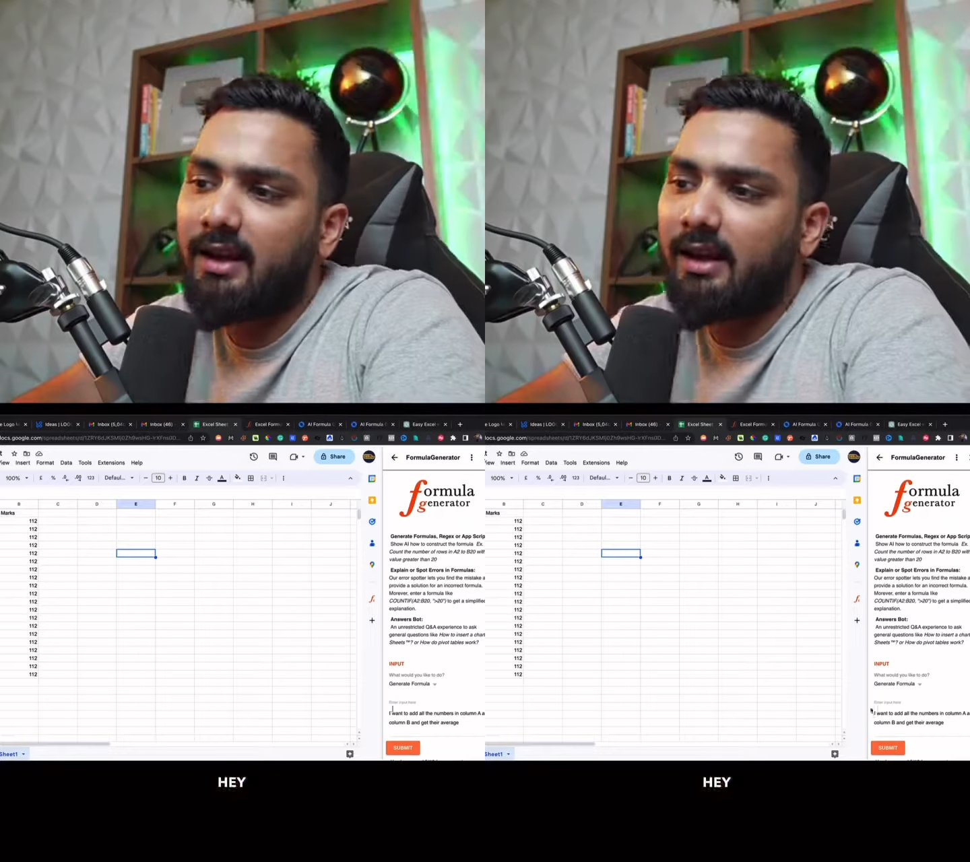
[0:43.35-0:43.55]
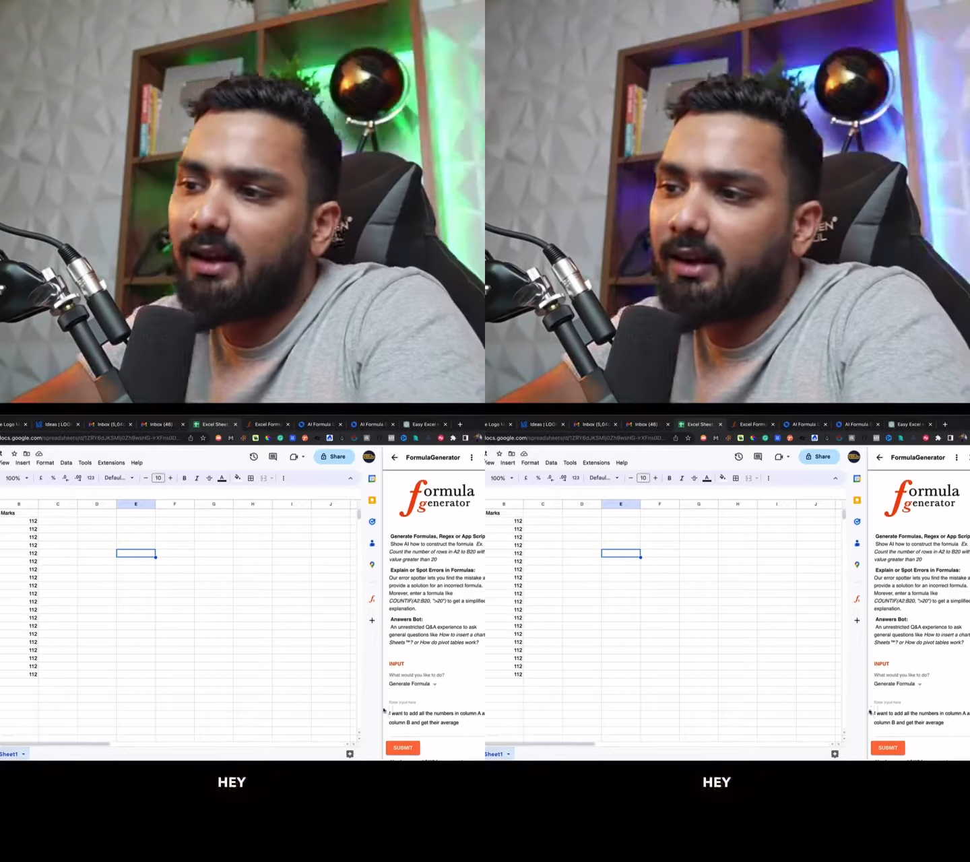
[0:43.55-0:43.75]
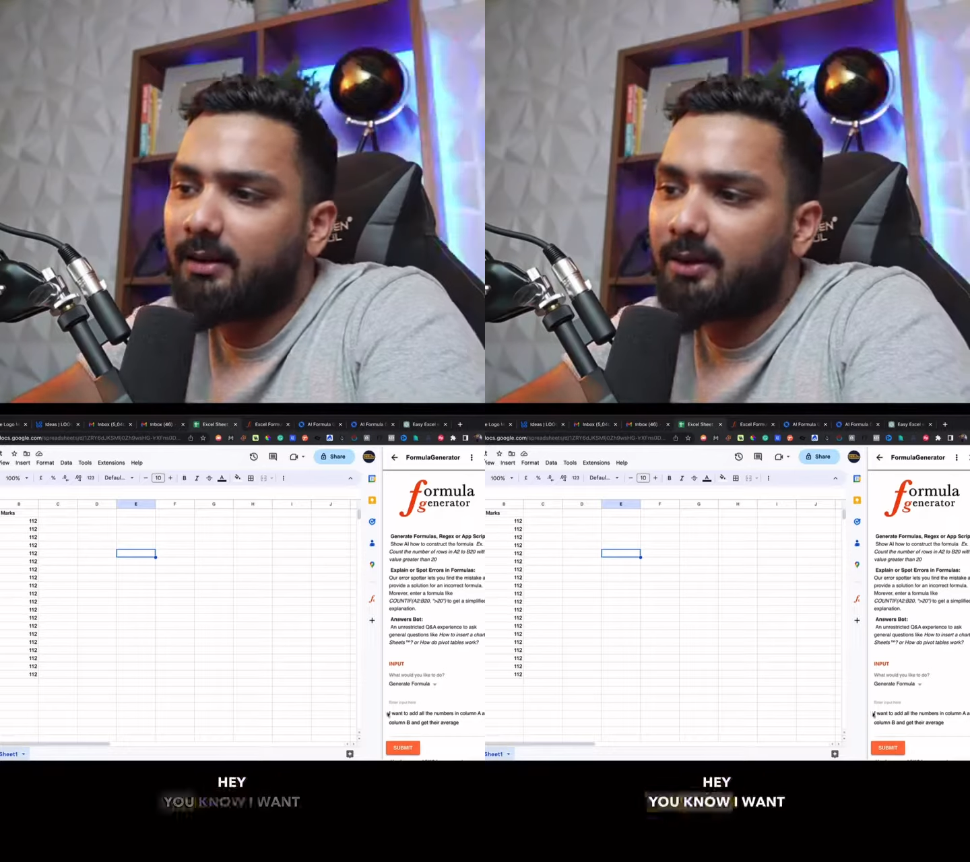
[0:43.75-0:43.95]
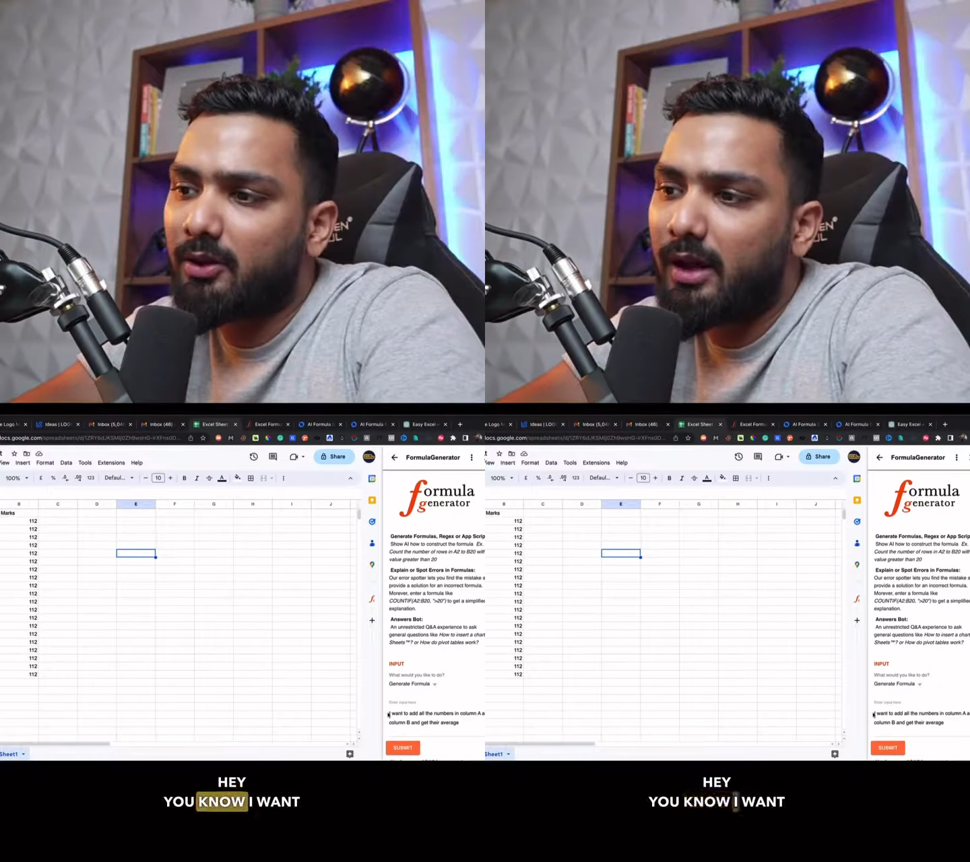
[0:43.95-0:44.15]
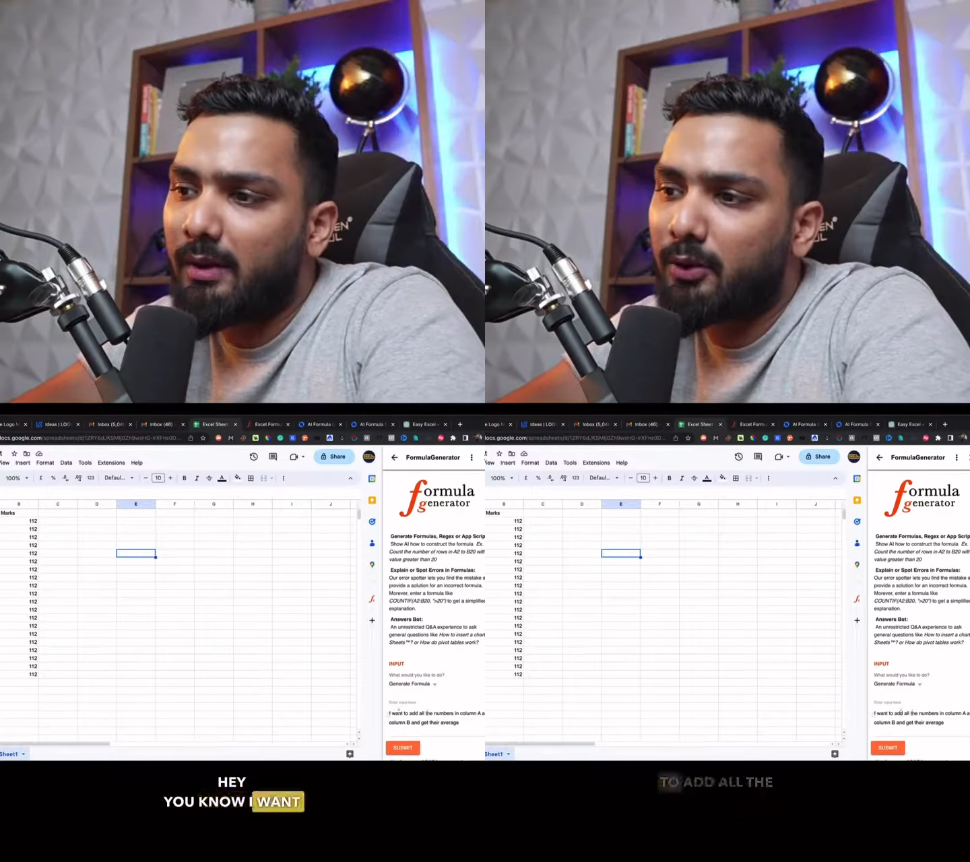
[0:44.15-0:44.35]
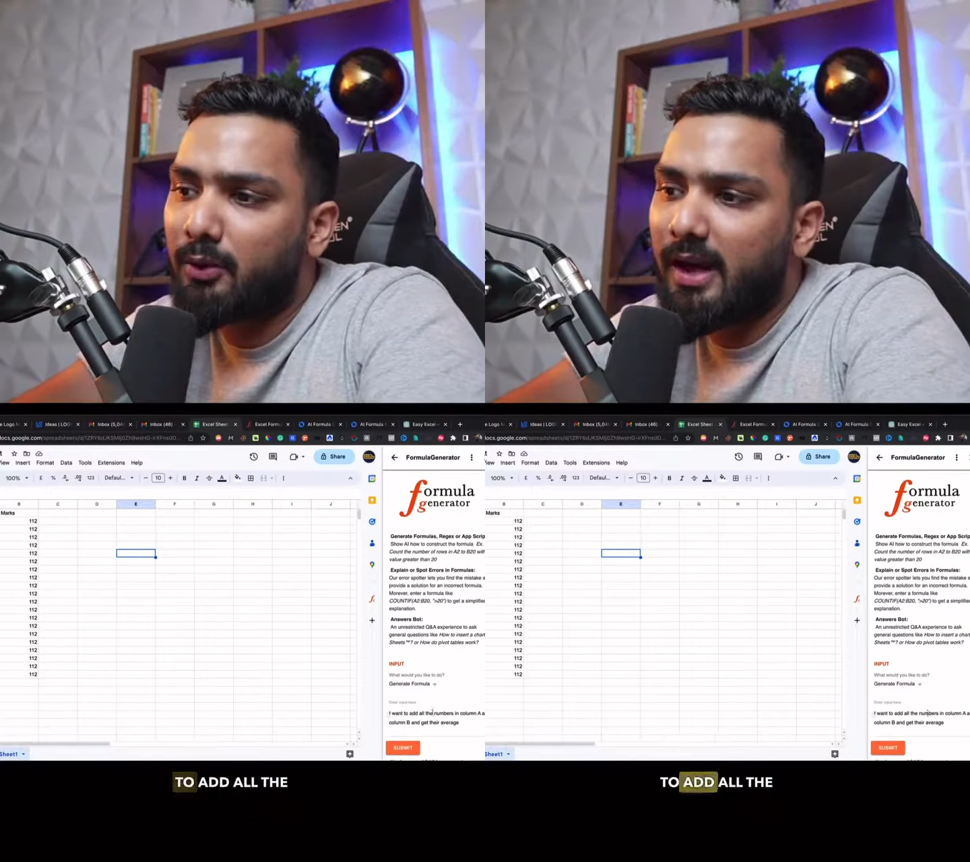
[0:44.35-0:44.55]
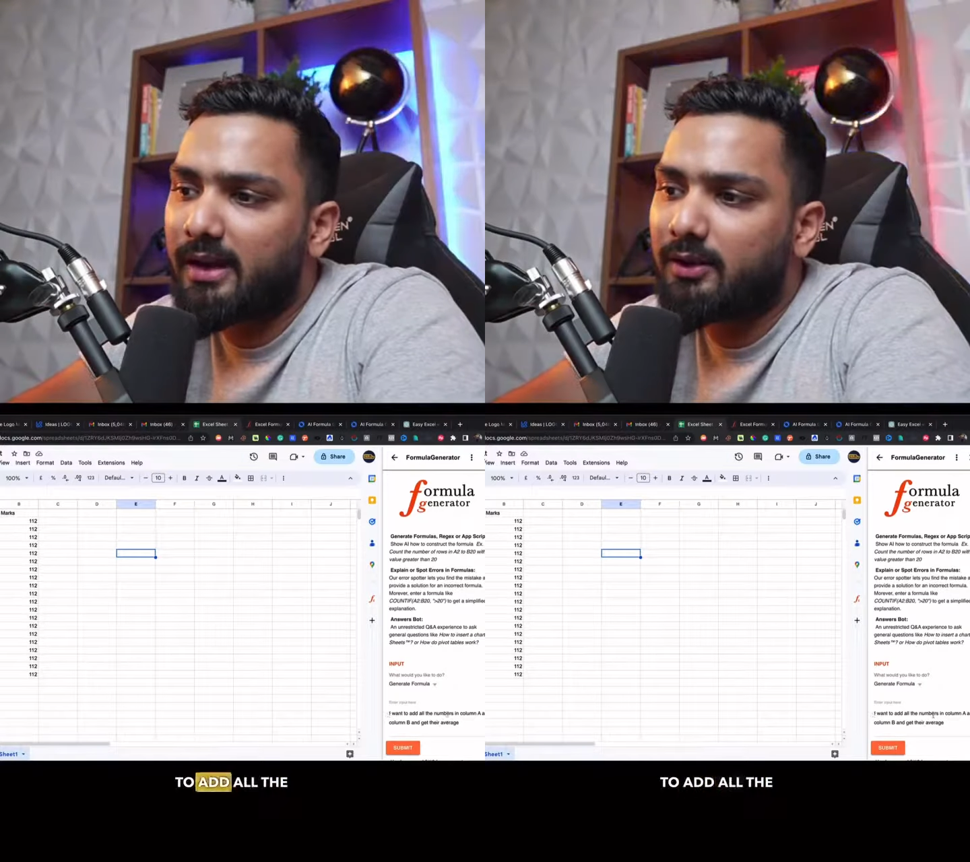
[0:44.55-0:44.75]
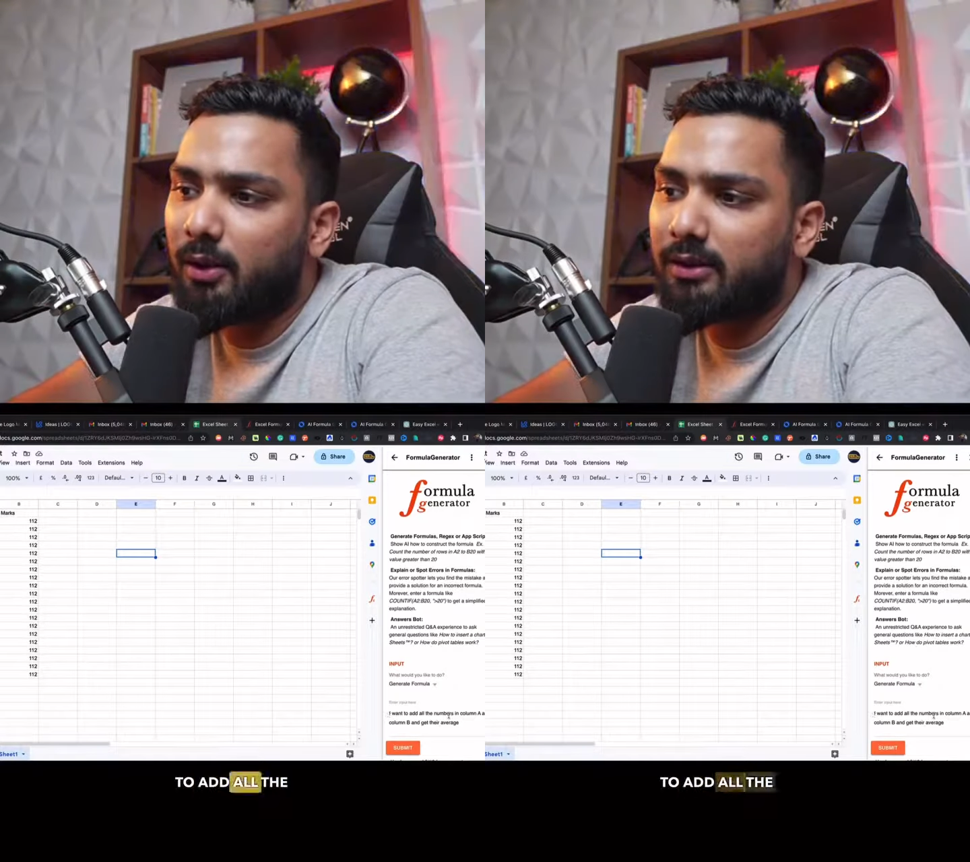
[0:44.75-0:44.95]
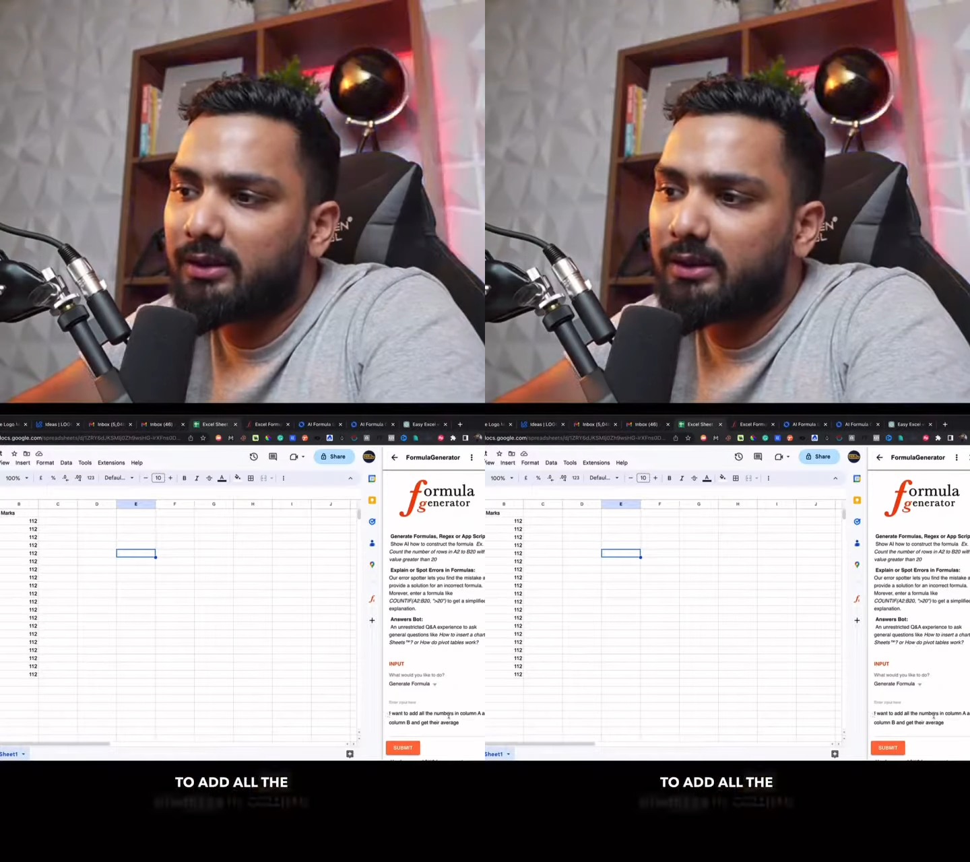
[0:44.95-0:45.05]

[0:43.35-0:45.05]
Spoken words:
I want to add all the